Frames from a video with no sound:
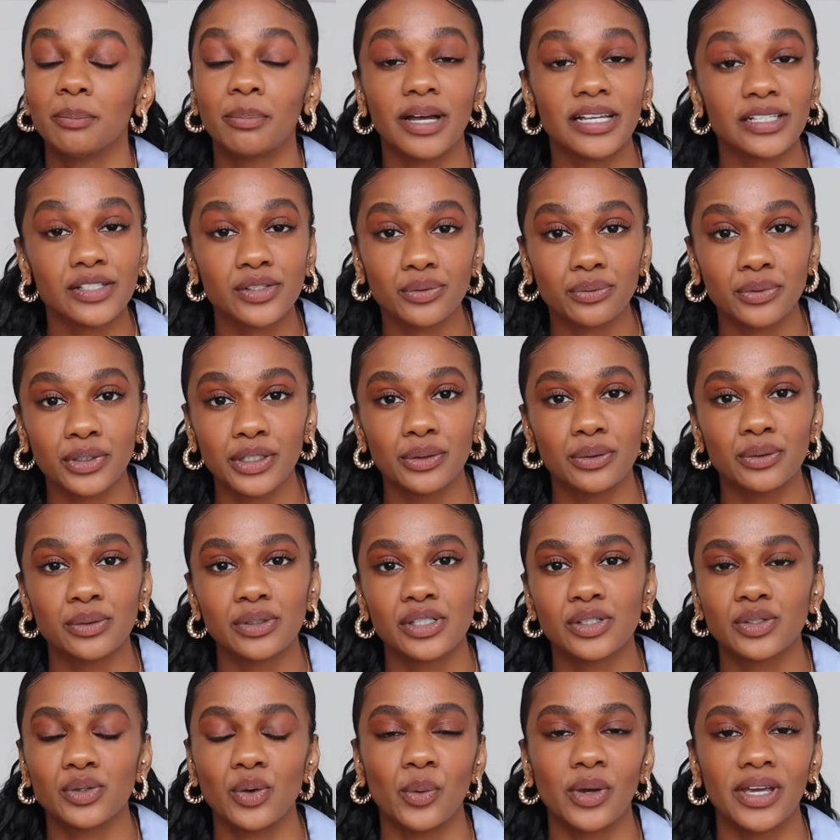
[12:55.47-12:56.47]
bus
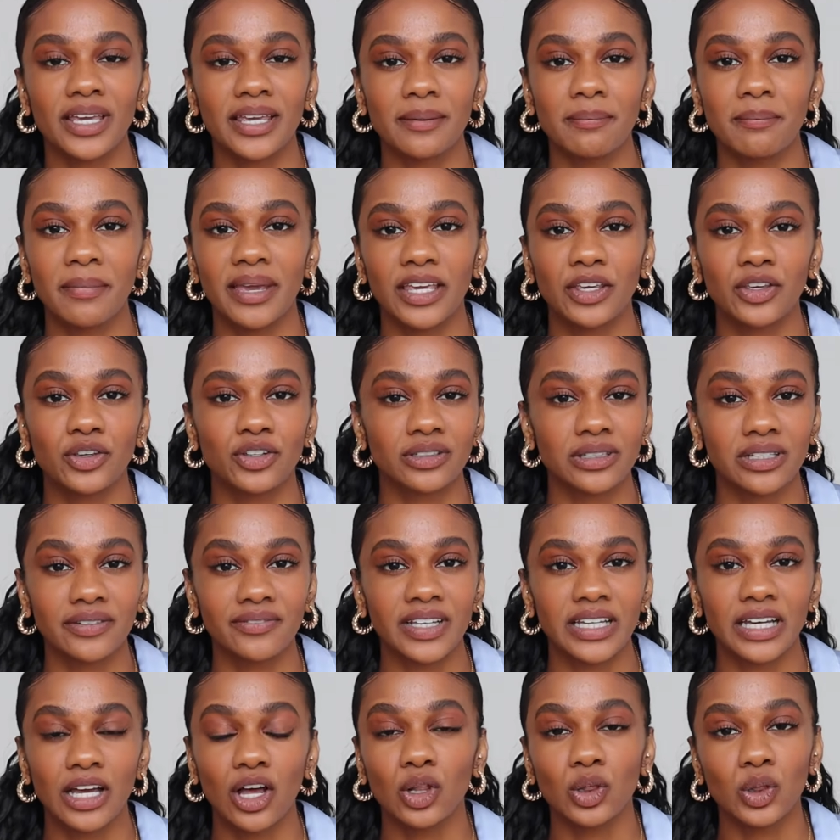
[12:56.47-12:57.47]
routes so it can make your
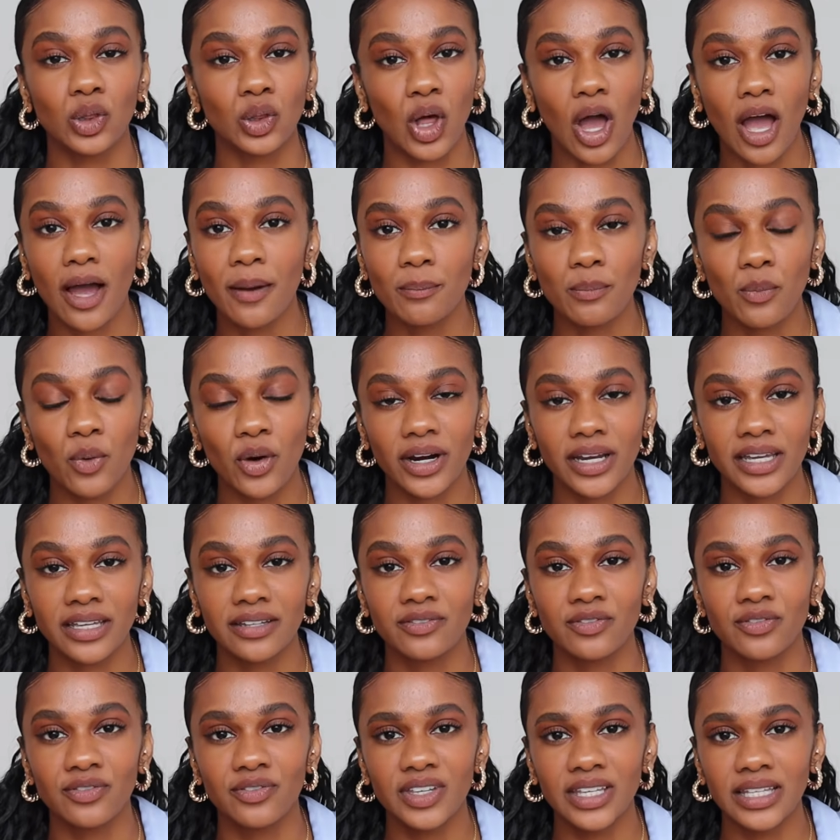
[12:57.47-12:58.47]
living a lot more
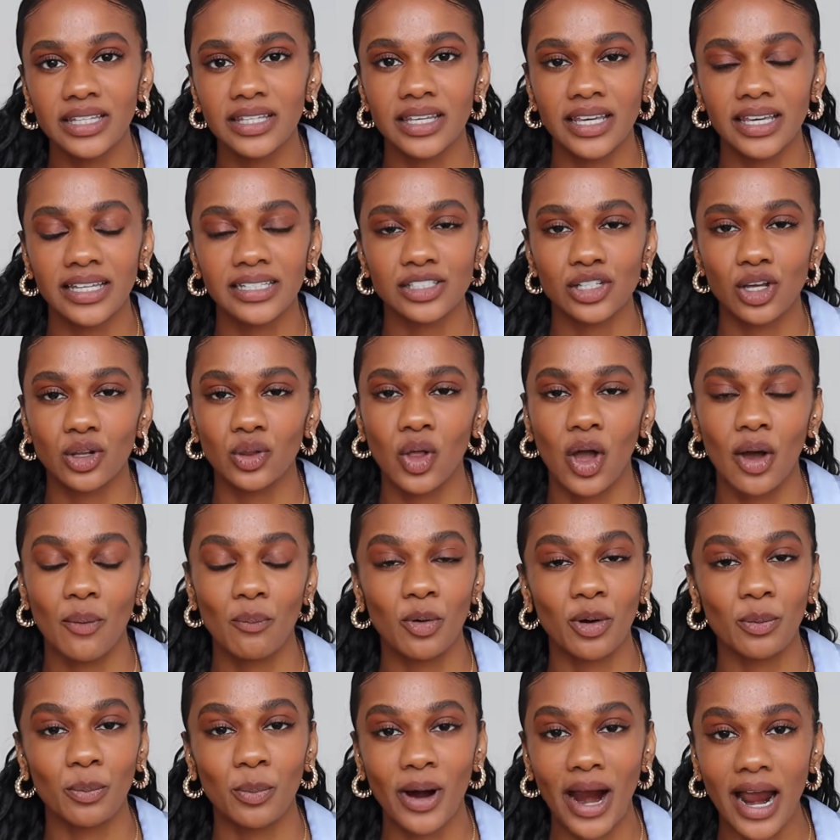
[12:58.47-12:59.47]
convenient, a
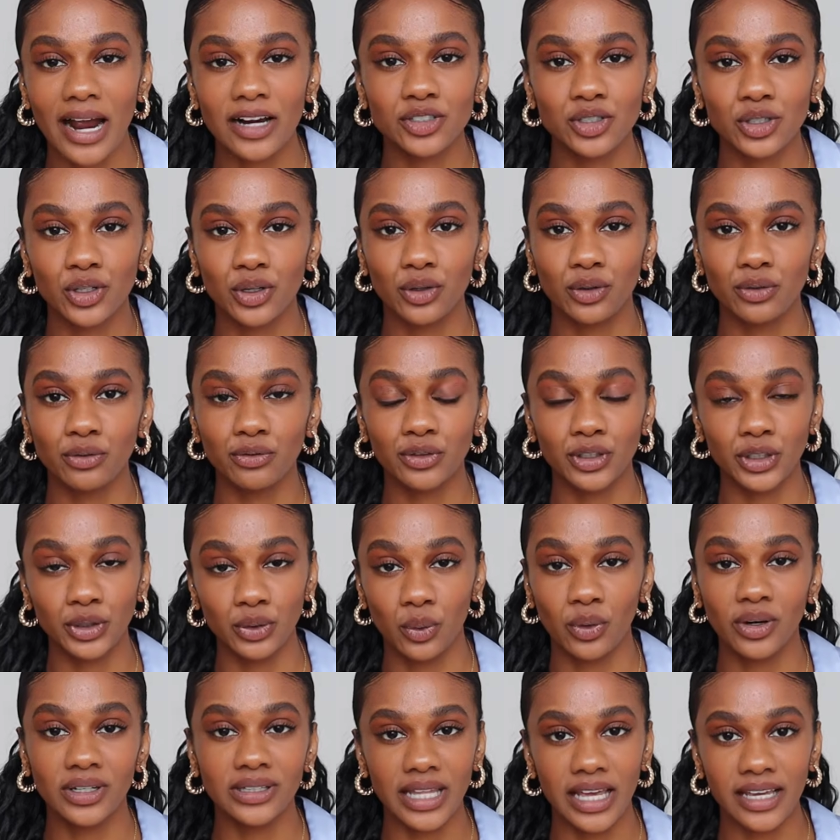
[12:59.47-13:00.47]
lot more practical for
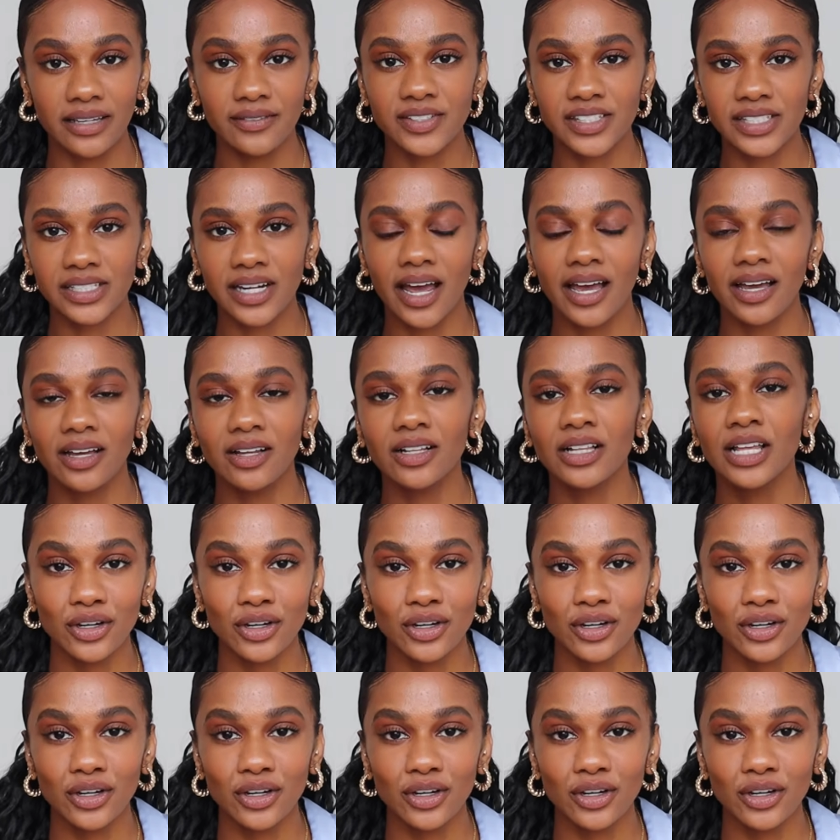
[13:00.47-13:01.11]
your lifestyle?